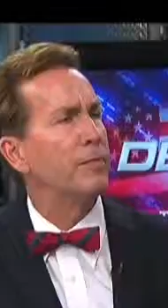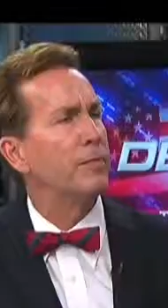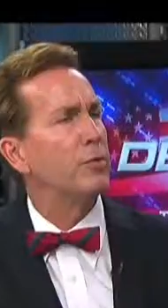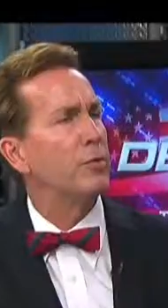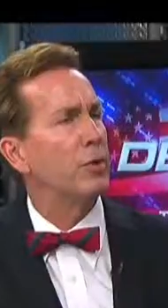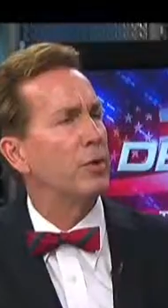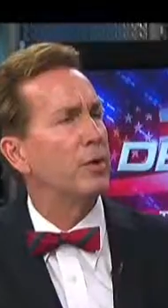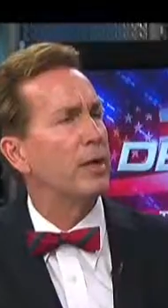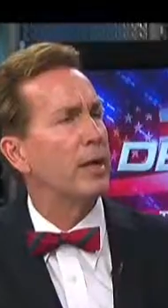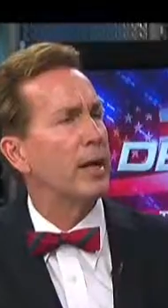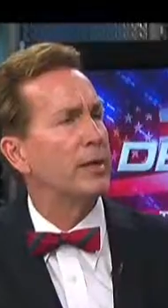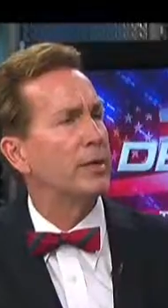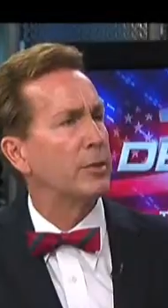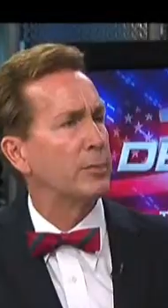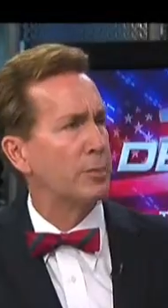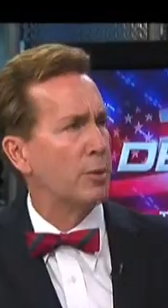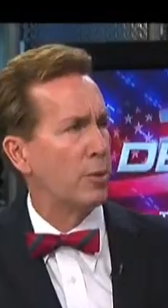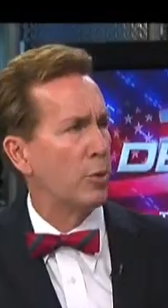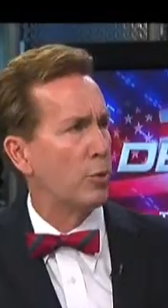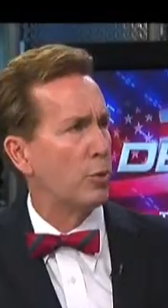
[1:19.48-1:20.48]
you look at
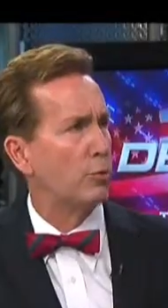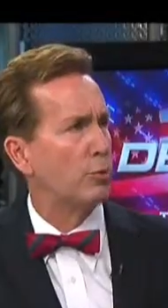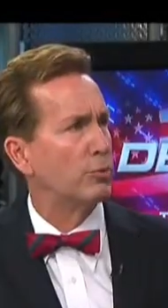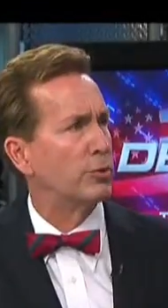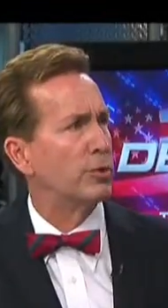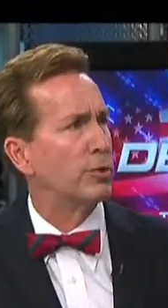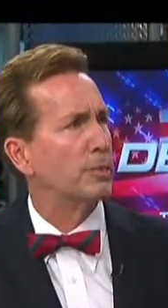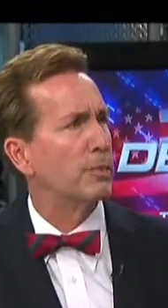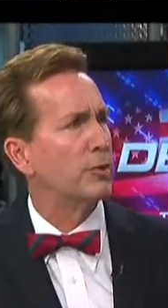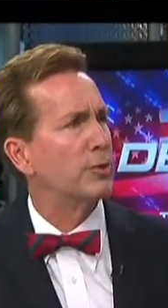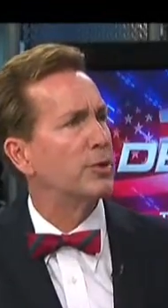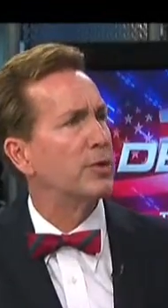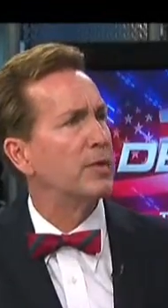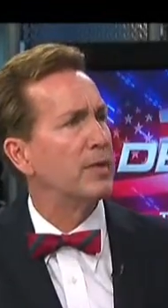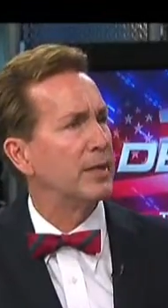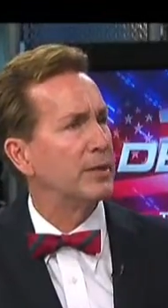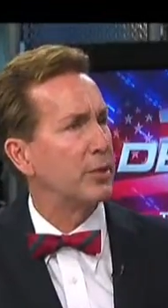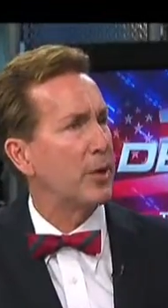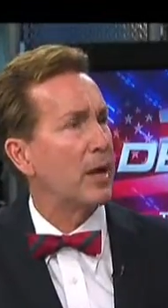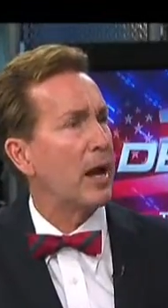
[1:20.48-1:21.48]
the polls, most of
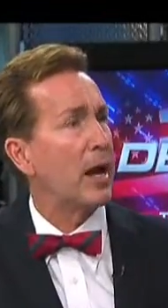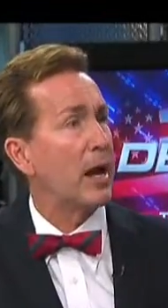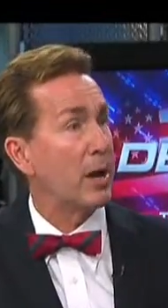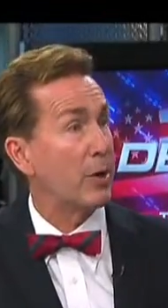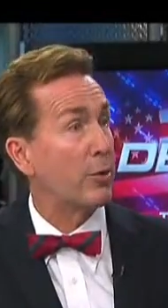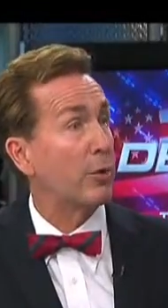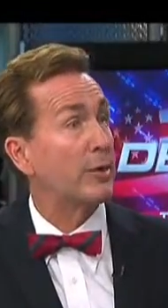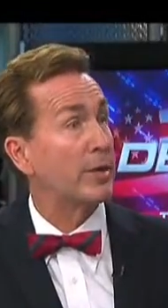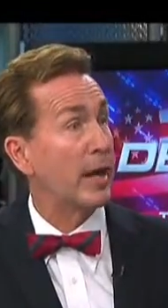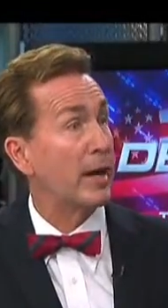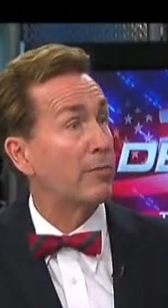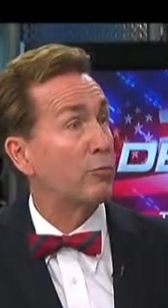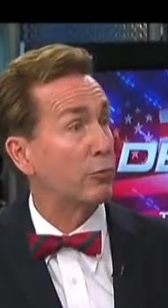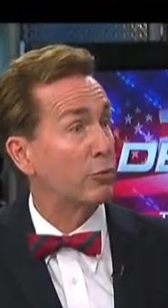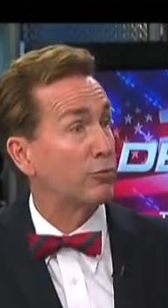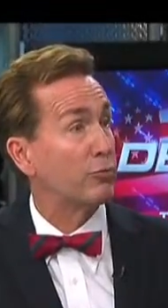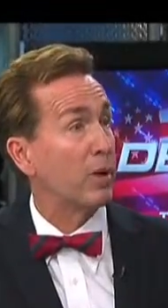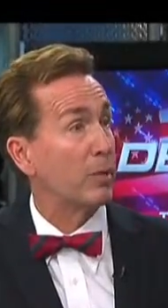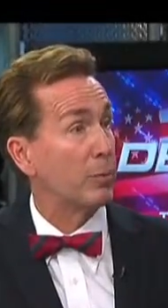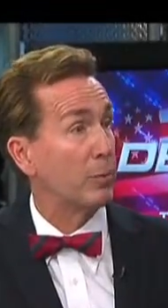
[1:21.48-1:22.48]
these are going to have
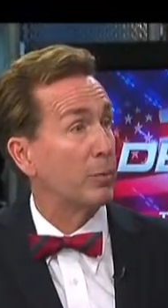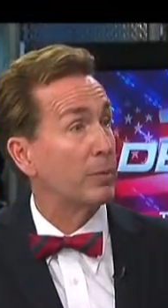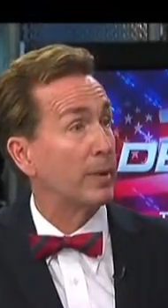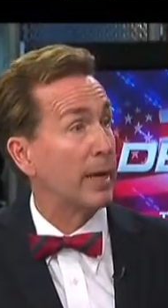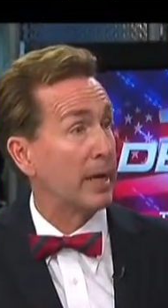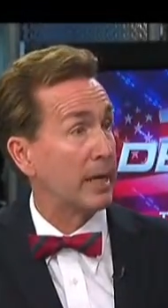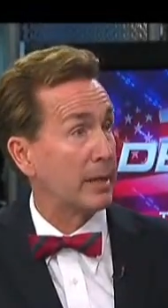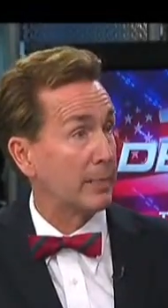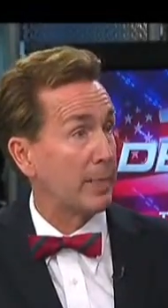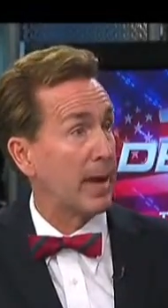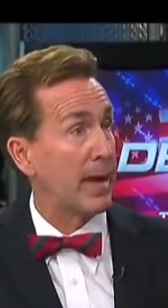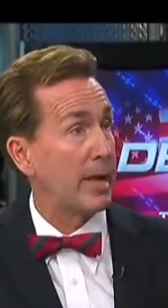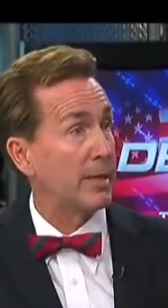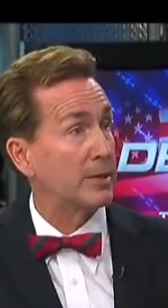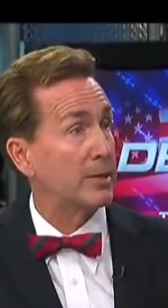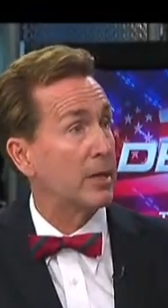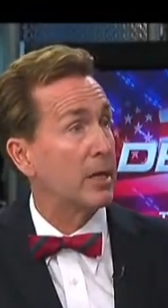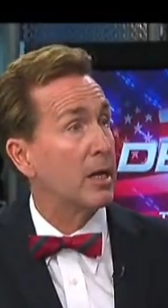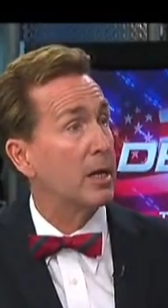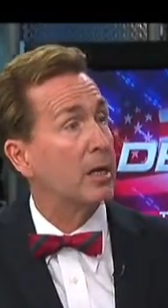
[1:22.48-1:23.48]
real trouble getting
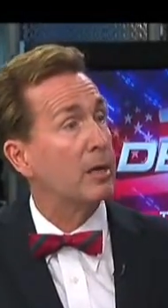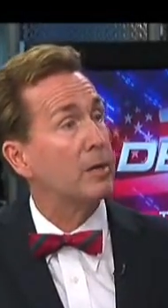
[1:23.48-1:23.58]
passed.